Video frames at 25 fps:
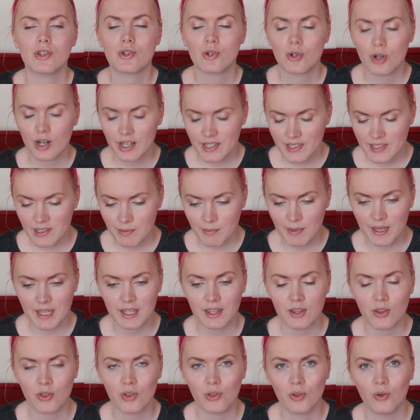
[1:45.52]
trust me,
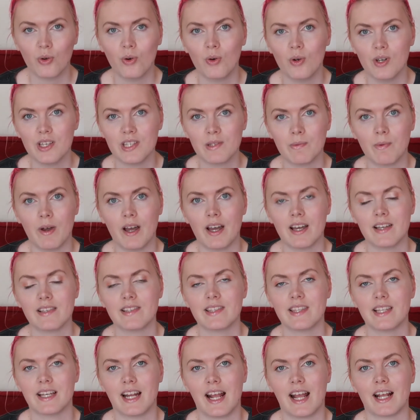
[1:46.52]
the thought is
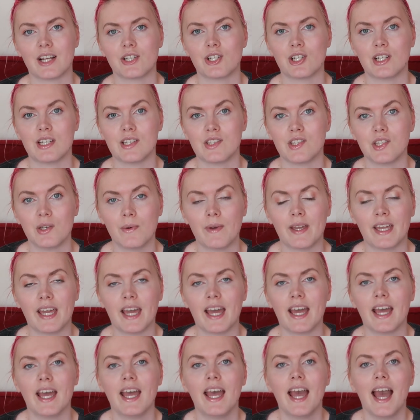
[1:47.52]
worse than actually doing
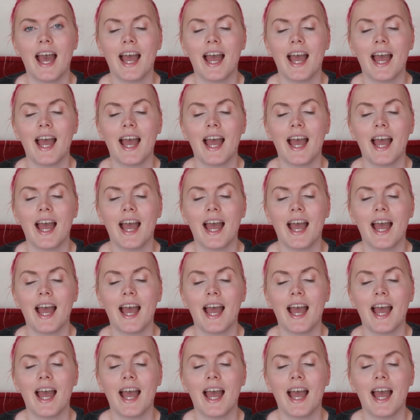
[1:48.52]
it.